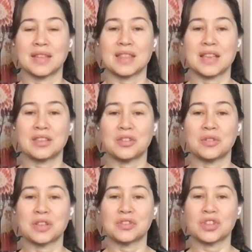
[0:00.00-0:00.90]
And then you
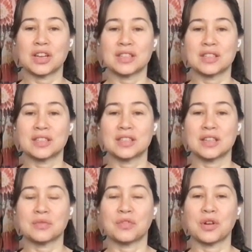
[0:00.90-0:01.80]
can just
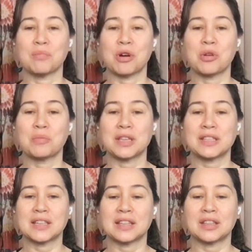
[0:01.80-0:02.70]
sit for a
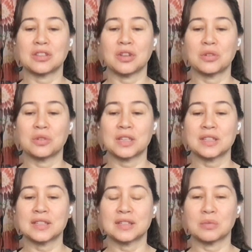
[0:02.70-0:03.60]
moment and
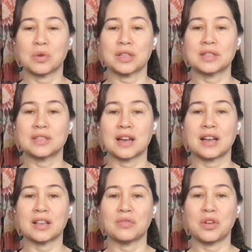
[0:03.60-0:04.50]
notice one
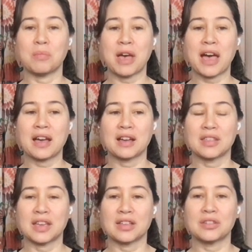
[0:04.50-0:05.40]
side of your back,
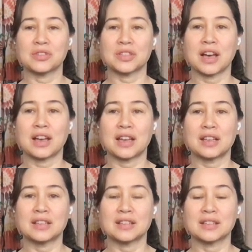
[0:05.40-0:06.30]
the other
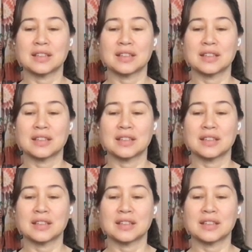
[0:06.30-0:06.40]
side.